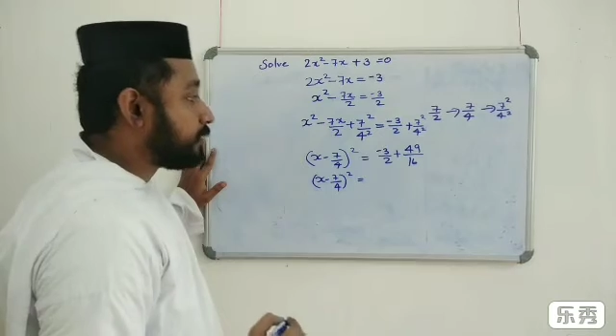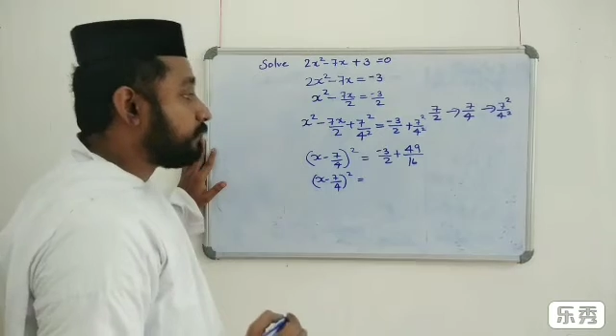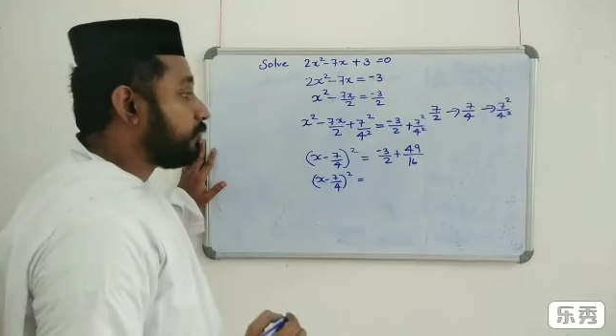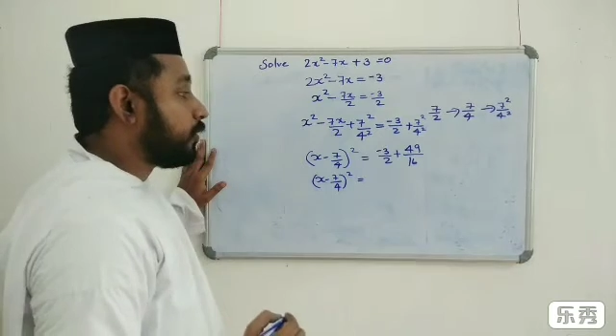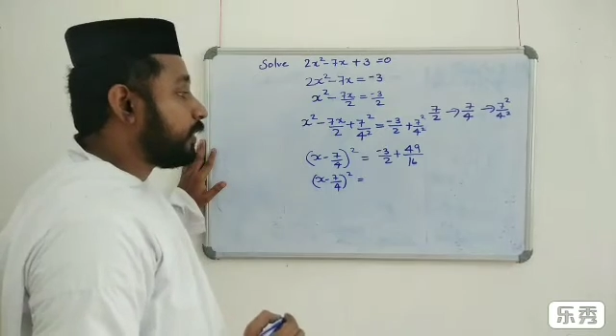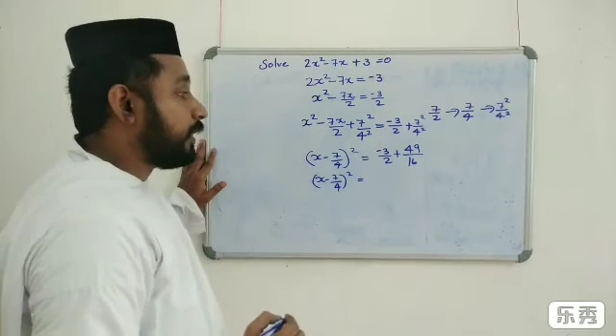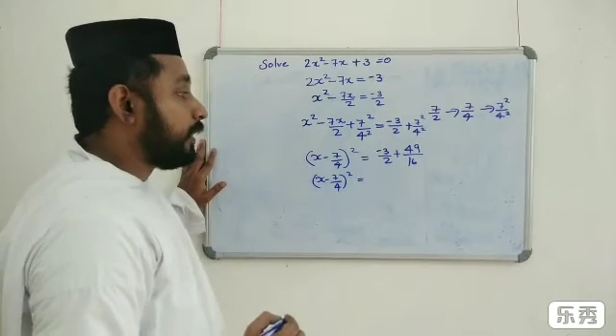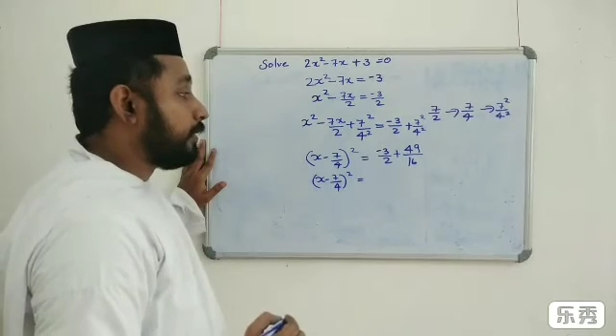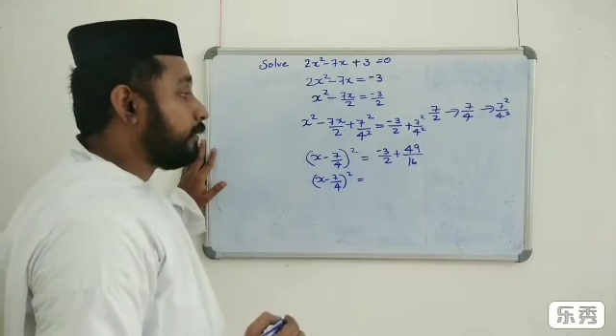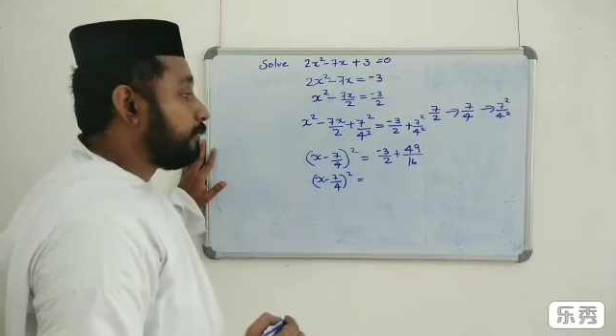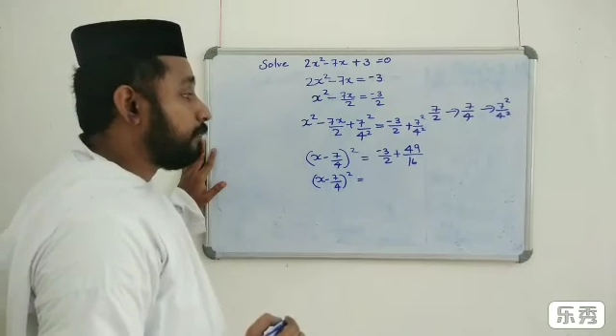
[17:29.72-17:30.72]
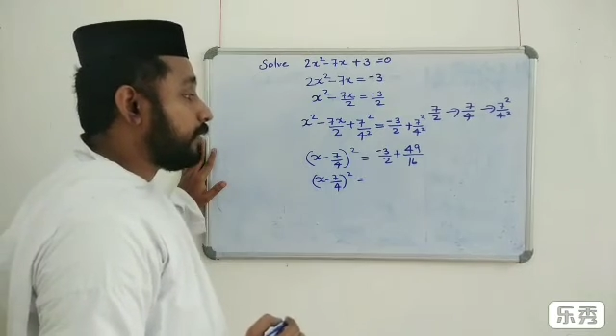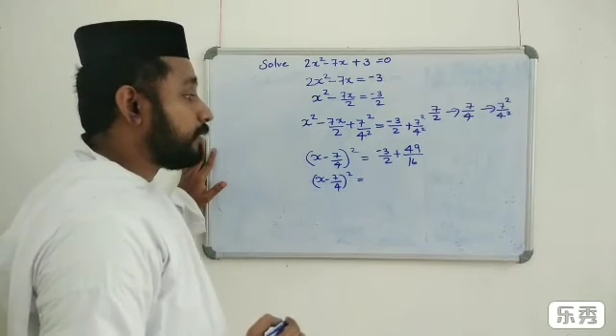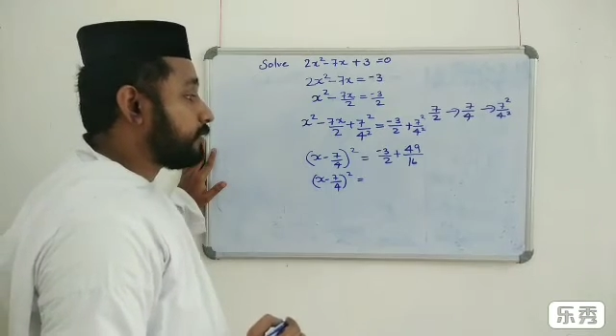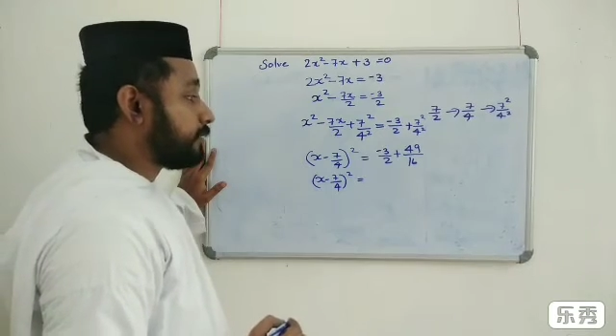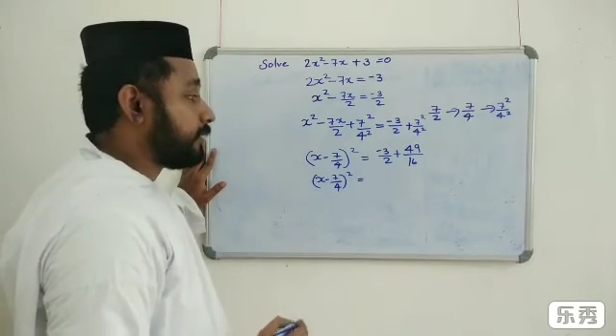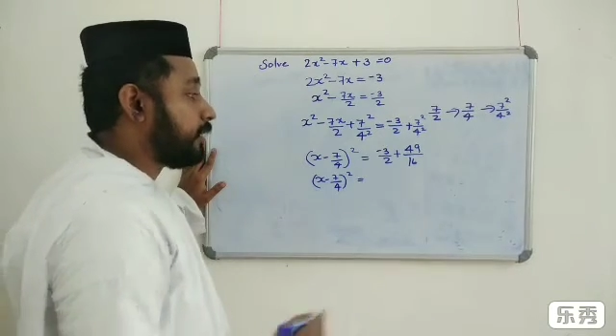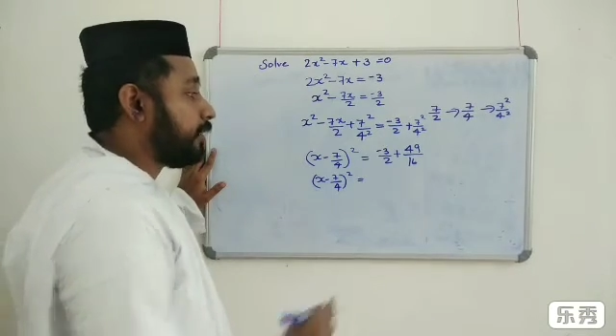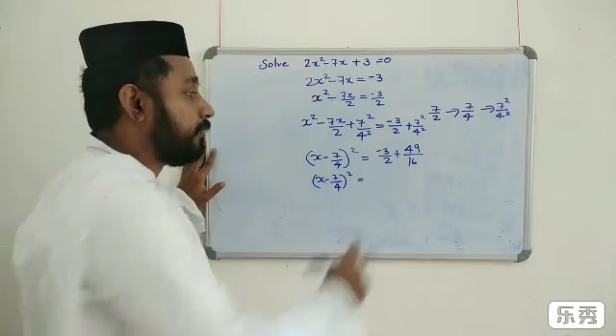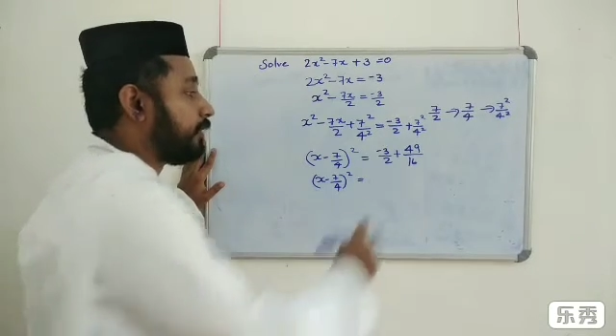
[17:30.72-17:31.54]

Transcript: plus 49 by 60.